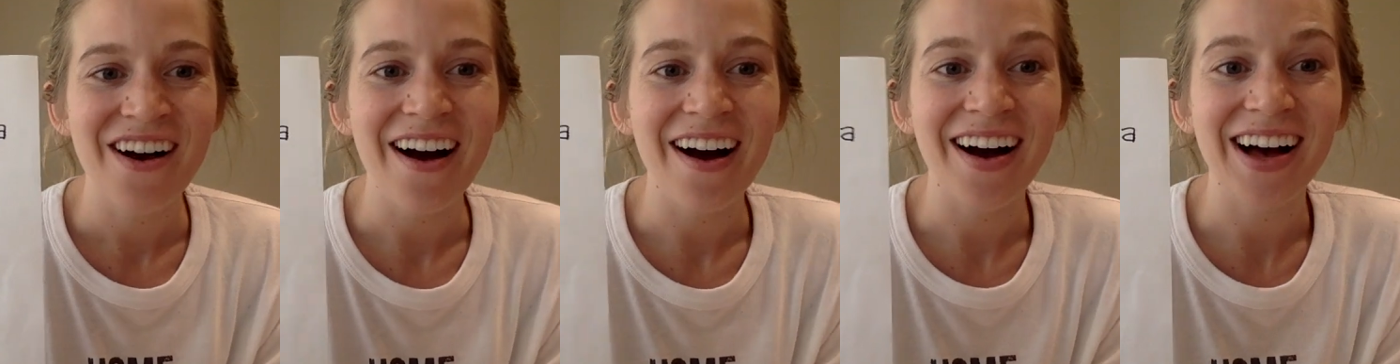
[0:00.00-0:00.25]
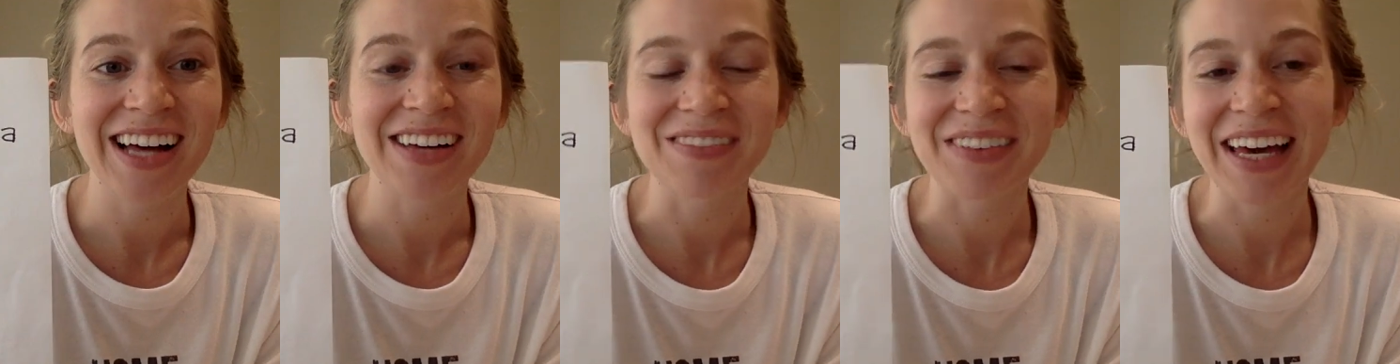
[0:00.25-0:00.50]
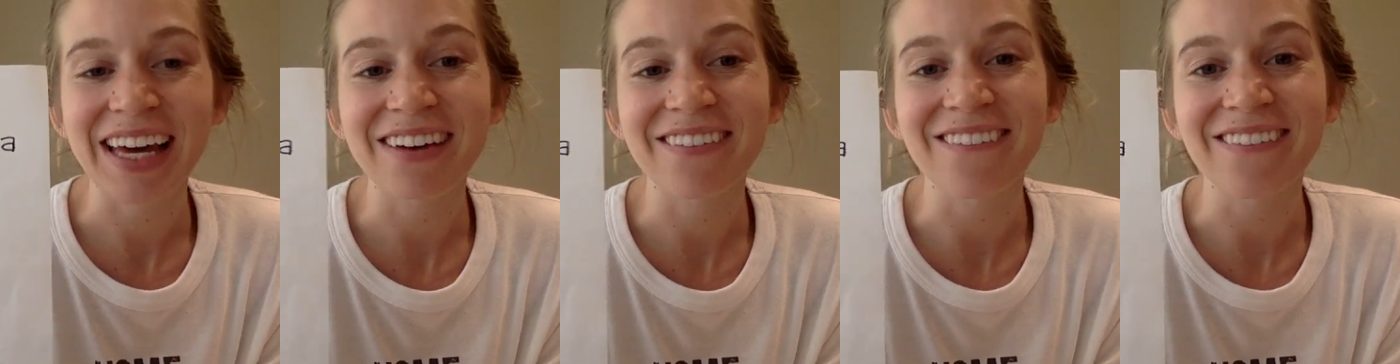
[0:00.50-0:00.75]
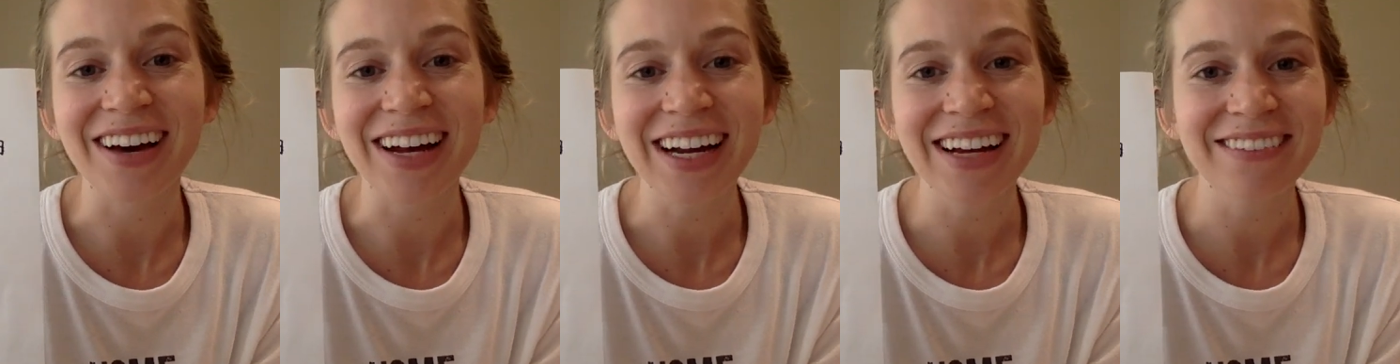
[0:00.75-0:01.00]
And
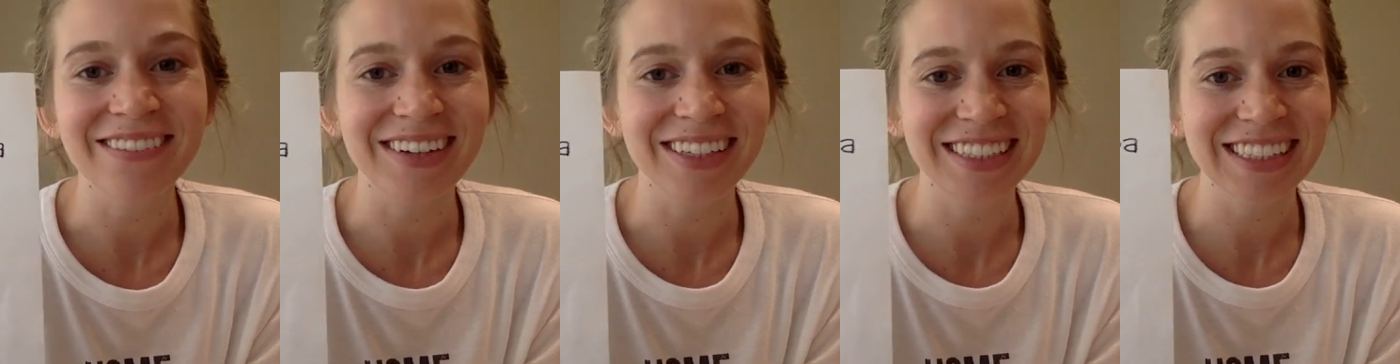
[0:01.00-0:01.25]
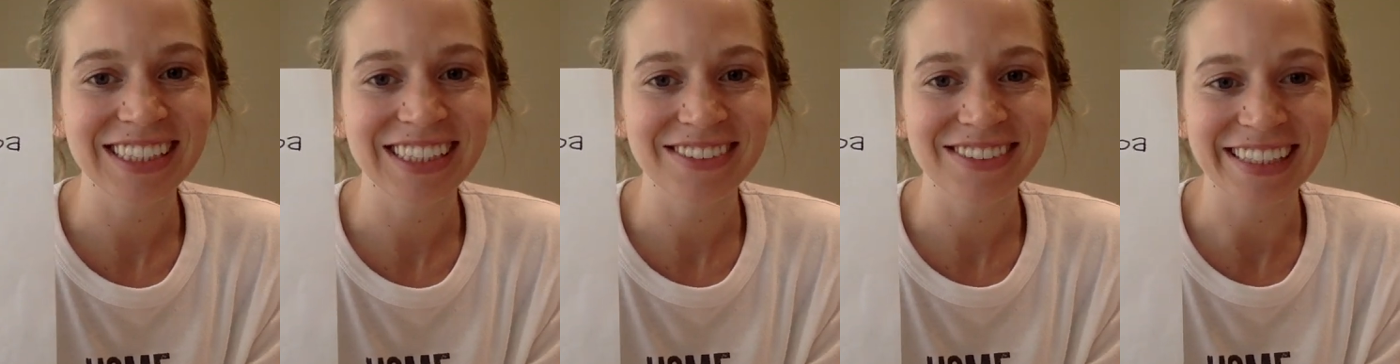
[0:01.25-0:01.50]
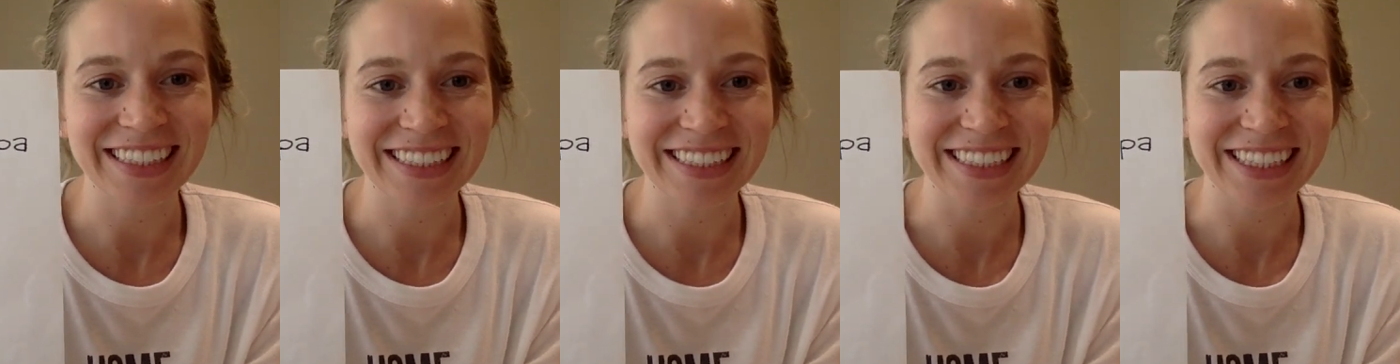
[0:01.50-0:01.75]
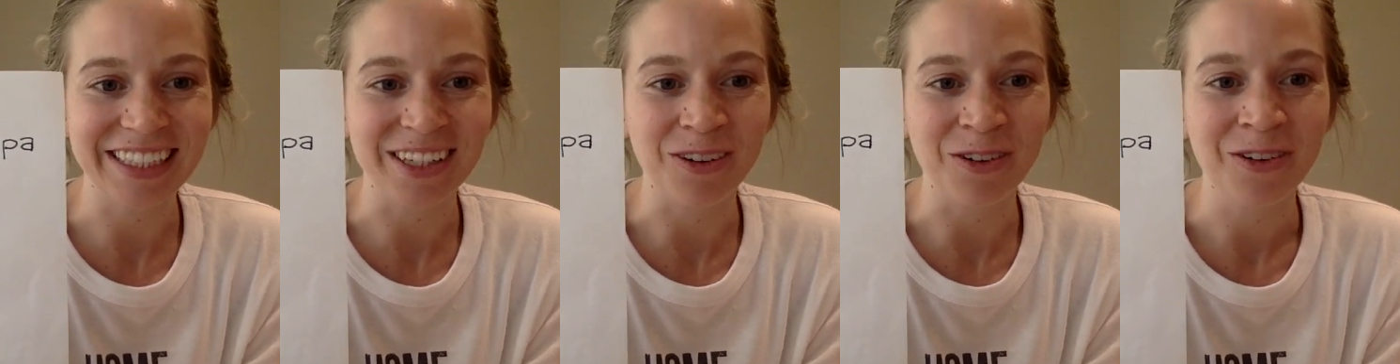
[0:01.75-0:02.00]
what I want you to
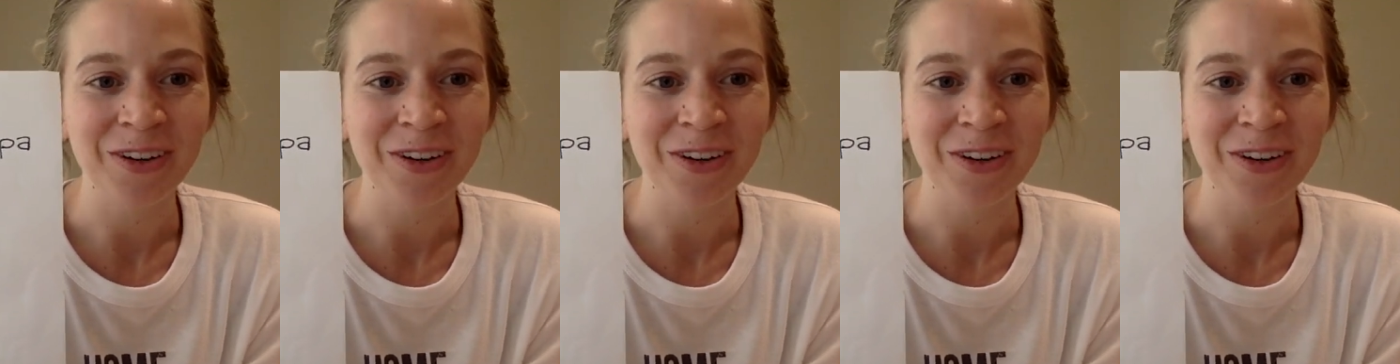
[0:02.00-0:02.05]
do